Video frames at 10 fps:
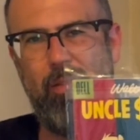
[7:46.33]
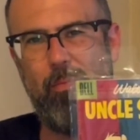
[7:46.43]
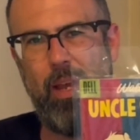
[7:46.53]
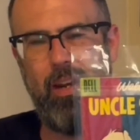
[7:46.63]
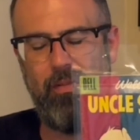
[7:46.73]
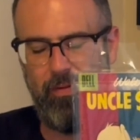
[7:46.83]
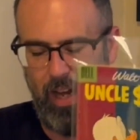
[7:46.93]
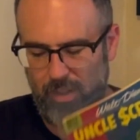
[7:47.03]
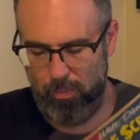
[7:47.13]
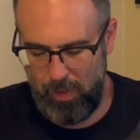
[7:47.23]
made of
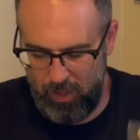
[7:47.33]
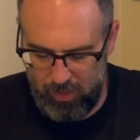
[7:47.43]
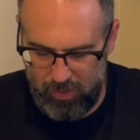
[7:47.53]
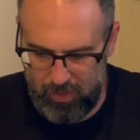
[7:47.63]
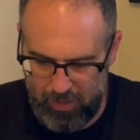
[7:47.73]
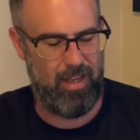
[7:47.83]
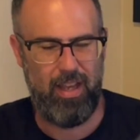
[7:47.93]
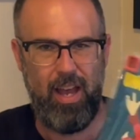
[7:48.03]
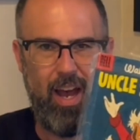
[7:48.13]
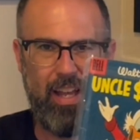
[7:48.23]
dollar bills,
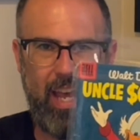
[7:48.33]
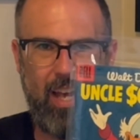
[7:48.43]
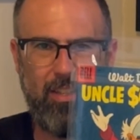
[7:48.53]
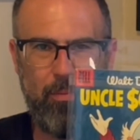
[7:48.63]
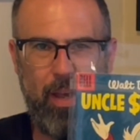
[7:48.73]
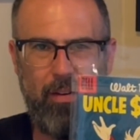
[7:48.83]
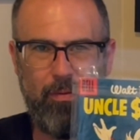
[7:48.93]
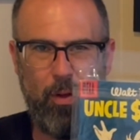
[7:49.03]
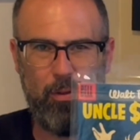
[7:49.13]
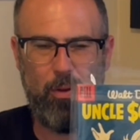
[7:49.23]
a castle made of
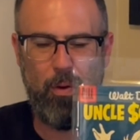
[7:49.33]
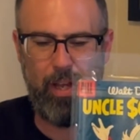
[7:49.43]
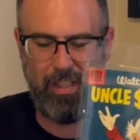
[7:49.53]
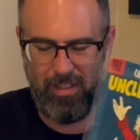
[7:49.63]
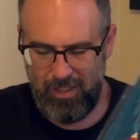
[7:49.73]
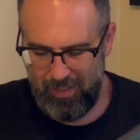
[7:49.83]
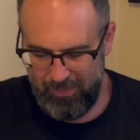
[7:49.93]
gold coins.